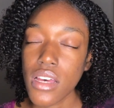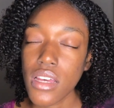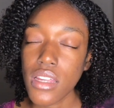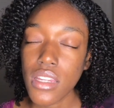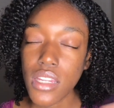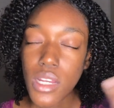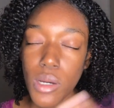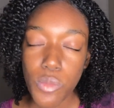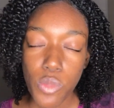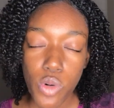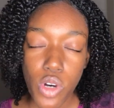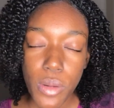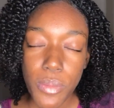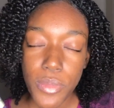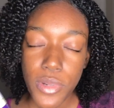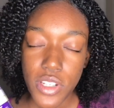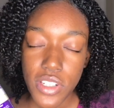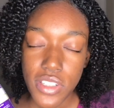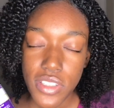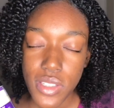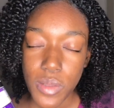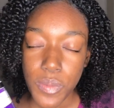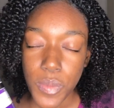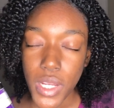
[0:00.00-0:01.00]
#1
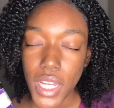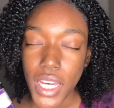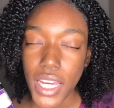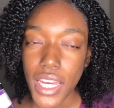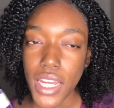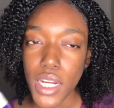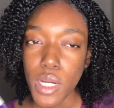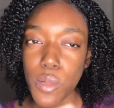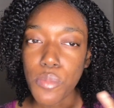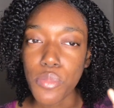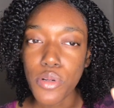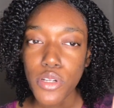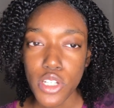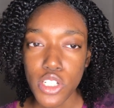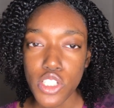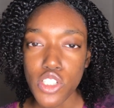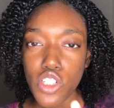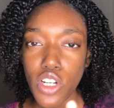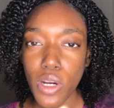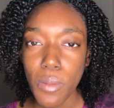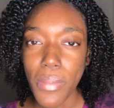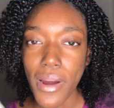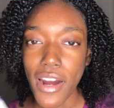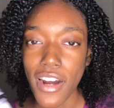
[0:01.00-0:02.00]
beauty supply, and I'm pretty
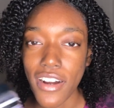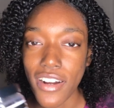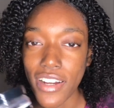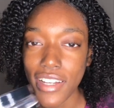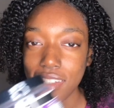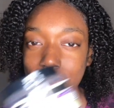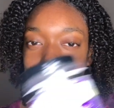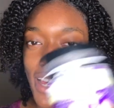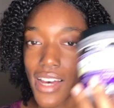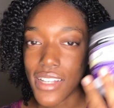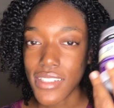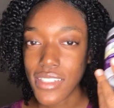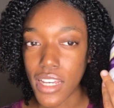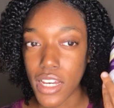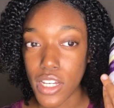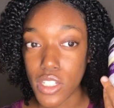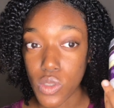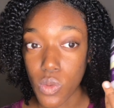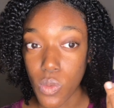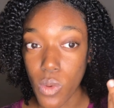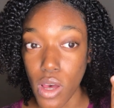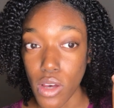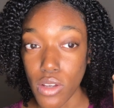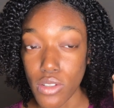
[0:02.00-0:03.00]
sure Paradise has it
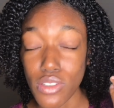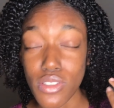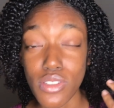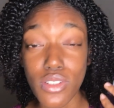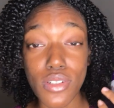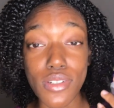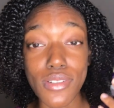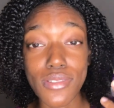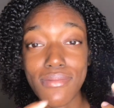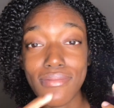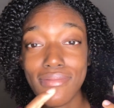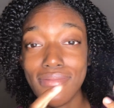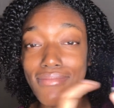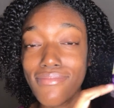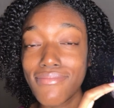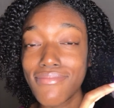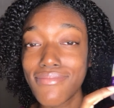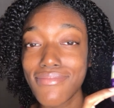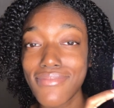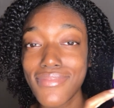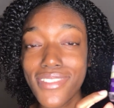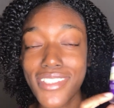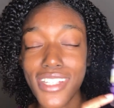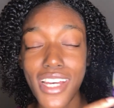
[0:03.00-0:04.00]
as well, so
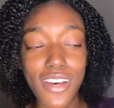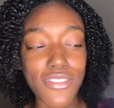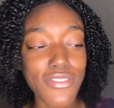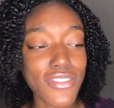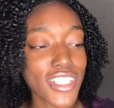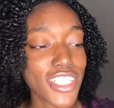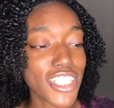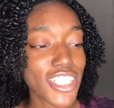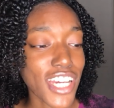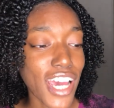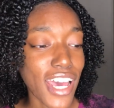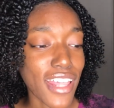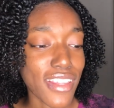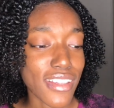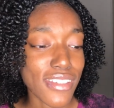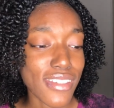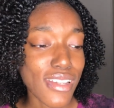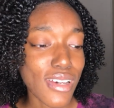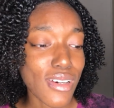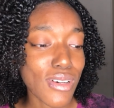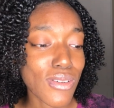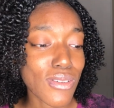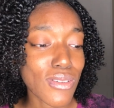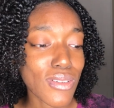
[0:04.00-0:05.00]
definitely check
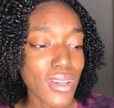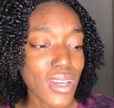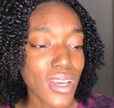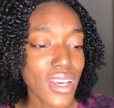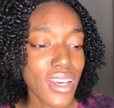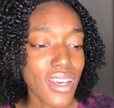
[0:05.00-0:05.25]
this out.